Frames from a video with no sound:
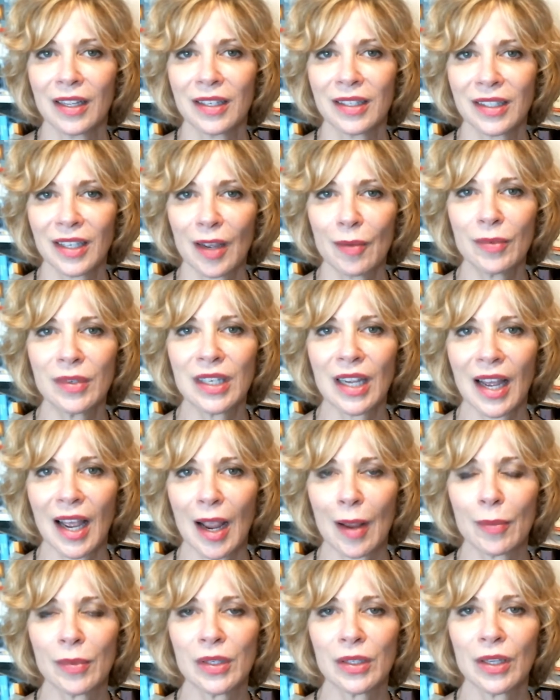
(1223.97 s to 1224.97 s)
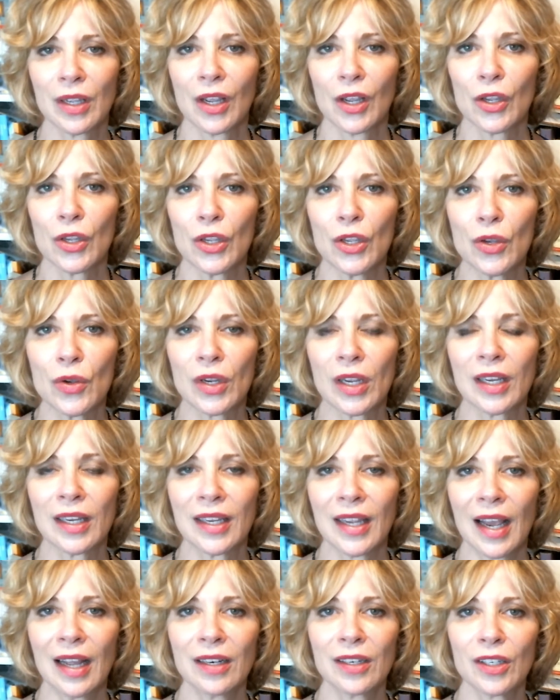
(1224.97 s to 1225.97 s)
Sometimes you can
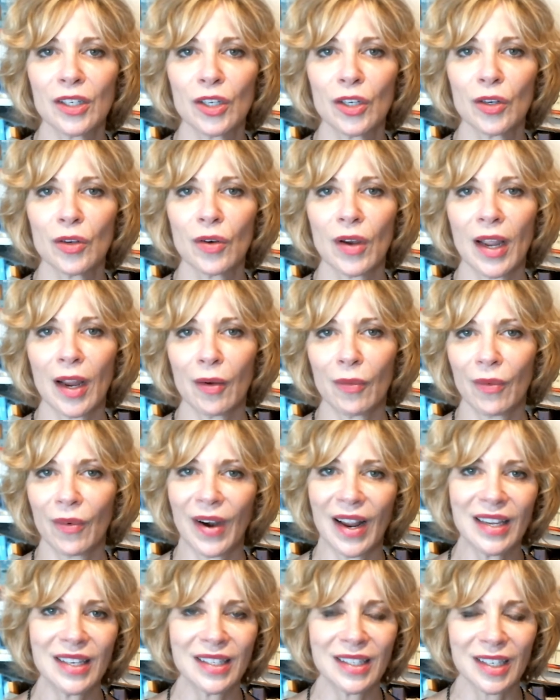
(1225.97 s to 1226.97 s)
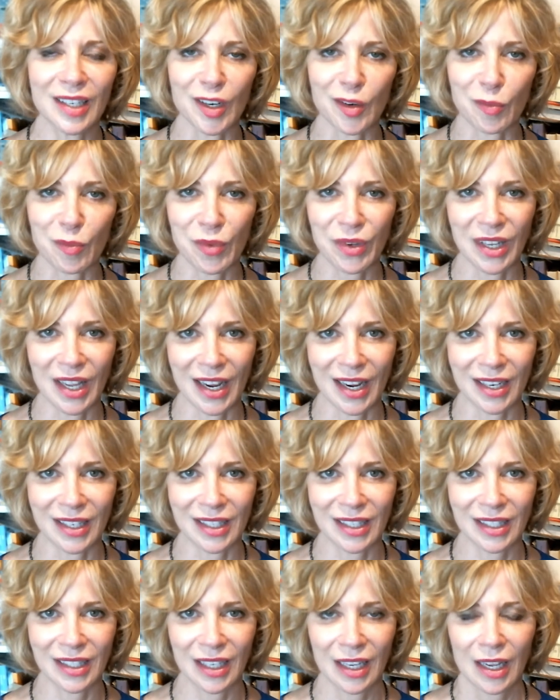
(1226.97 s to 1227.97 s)
get to a resting
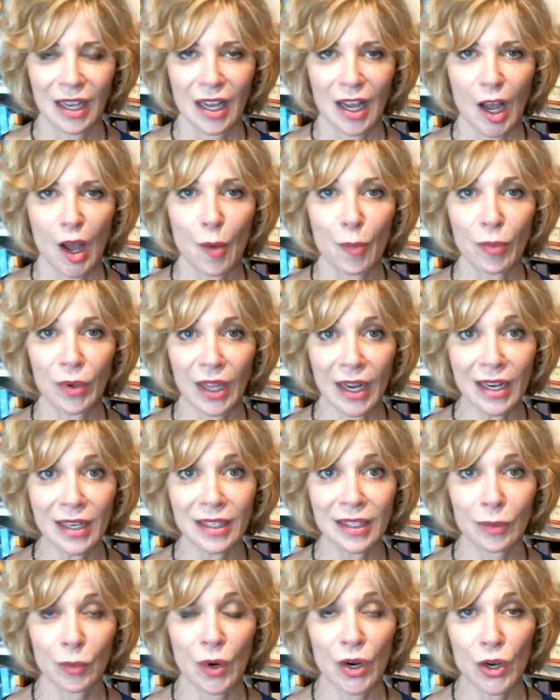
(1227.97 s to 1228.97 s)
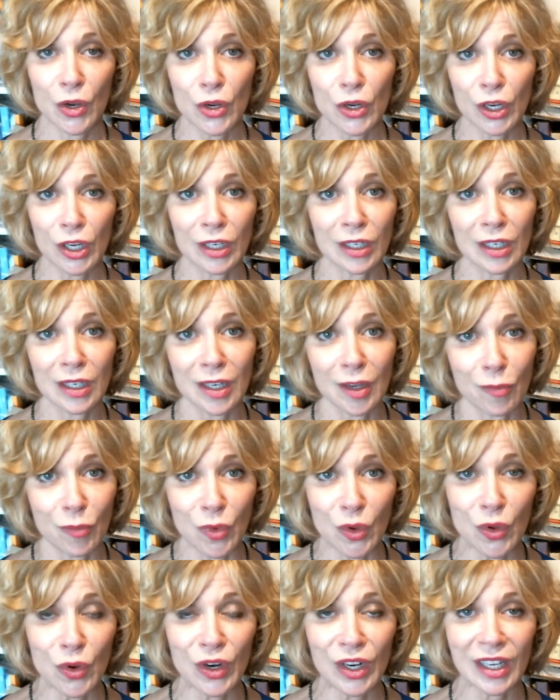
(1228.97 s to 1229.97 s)
place, a place where you can
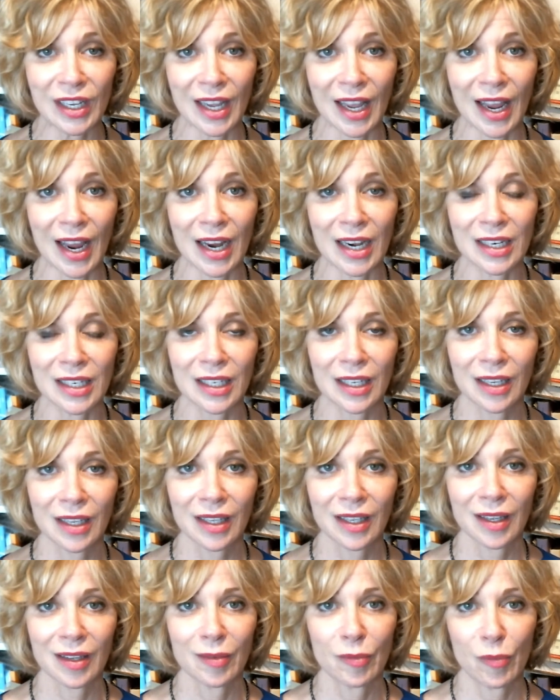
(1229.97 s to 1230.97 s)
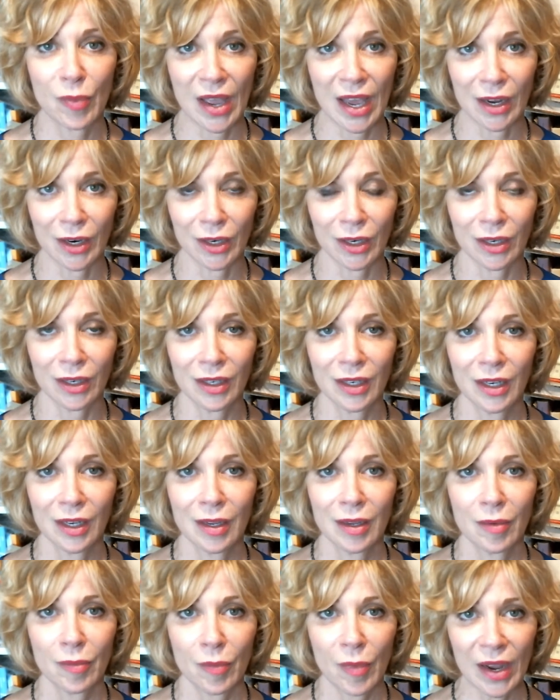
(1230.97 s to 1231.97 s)
communicate better
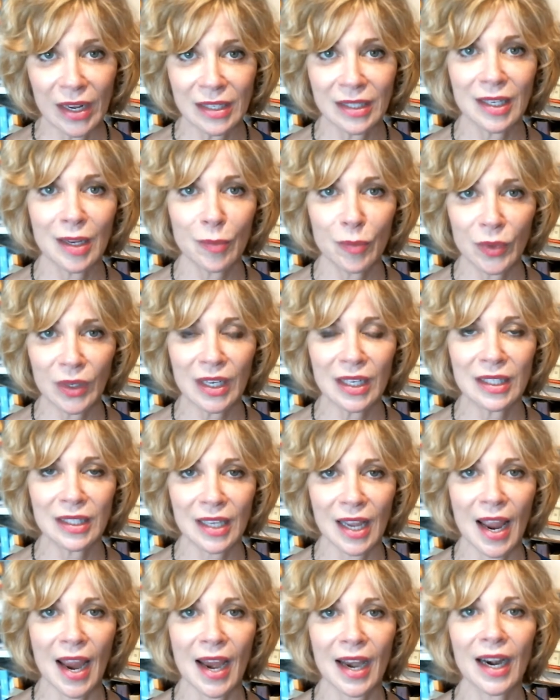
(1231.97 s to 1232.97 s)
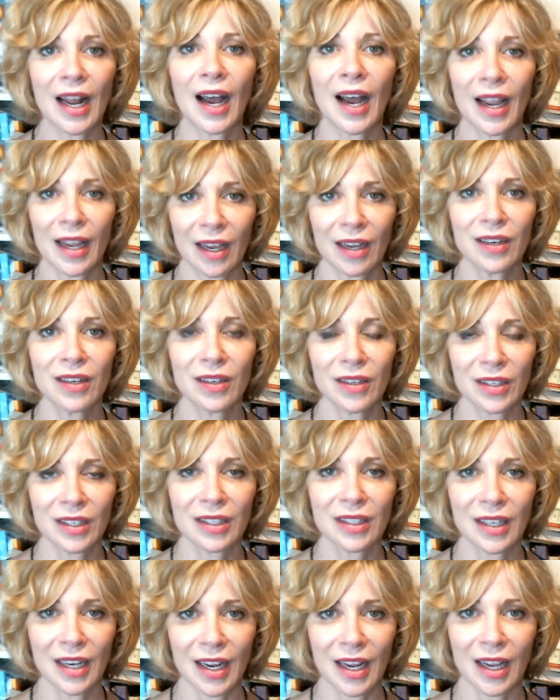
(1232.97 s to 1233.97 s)
by simply saying, I
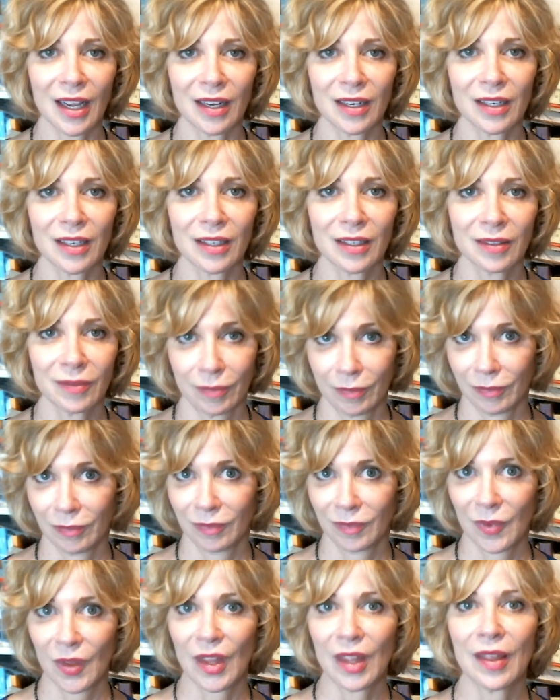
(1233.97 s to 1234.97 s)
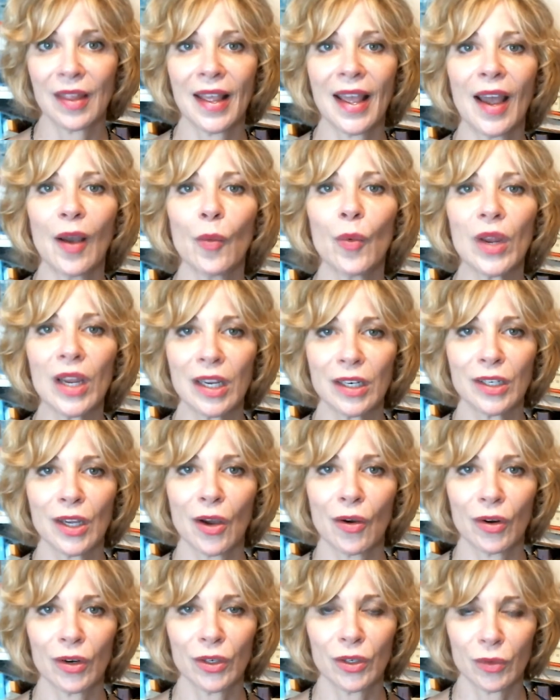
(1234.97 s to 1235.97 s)
understand that we
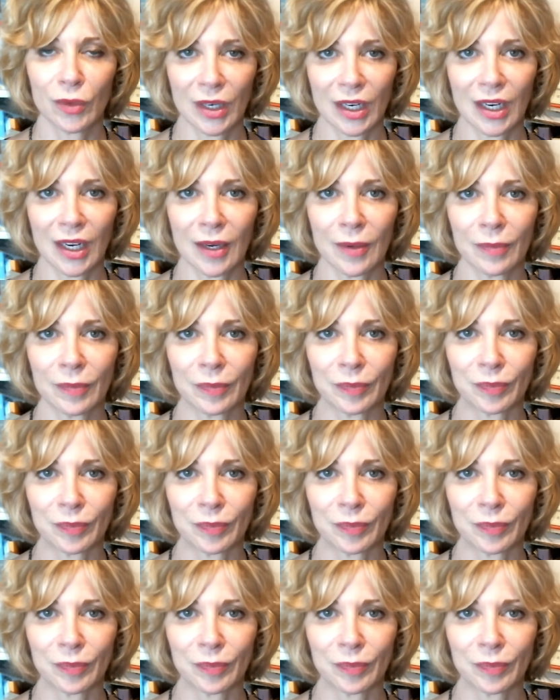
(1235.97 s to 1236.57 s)
don't agree.